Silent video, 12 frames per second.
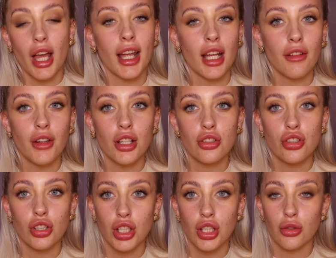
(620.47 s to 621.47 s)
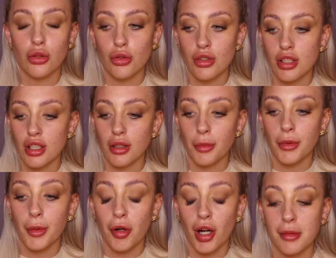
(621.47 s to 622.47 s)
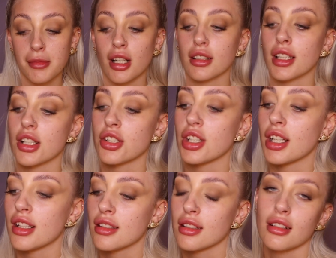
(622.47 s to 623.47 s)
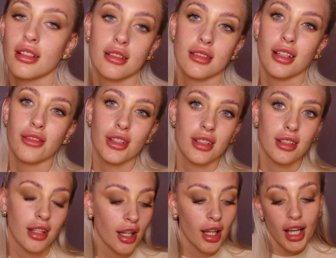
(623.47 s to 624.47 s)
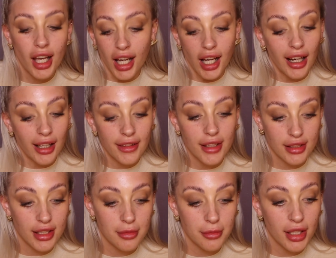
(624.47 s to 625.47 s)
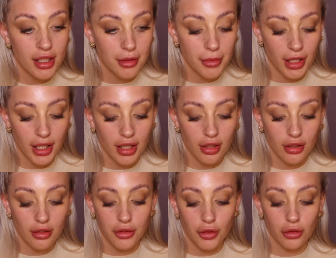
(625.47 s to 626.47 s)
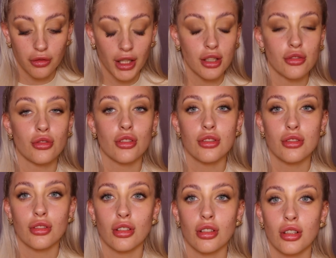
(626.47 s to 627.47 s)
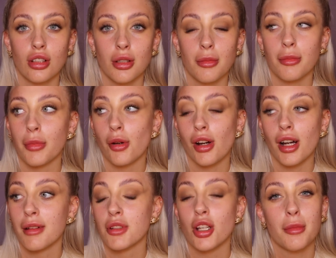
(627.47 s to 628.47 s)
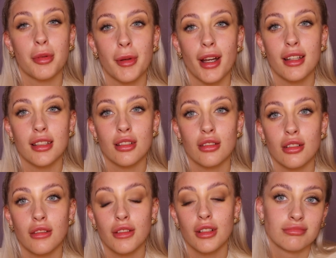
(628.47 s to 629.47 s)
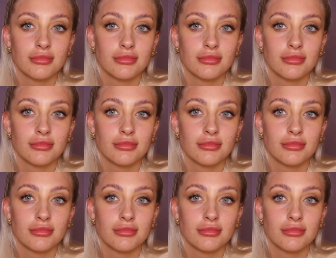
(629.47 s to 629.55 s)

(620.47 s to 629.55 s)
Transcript: I have actually used the Primark lashes because obviously this is meant to be a full face drugstore, but I'm not prepared enough.